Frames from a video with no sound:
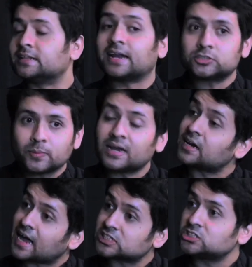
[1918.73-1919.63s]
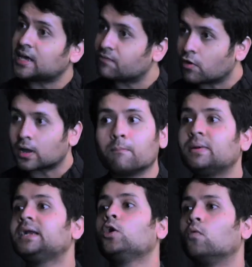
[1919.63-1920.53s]
There has to be a rationale
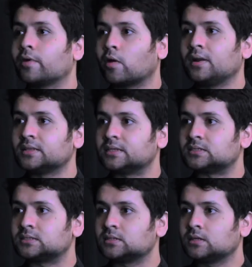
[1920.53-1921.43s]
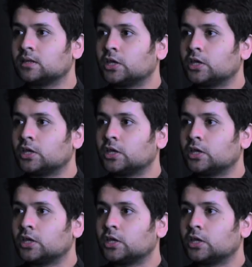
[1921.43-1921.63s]
completely overhauling this.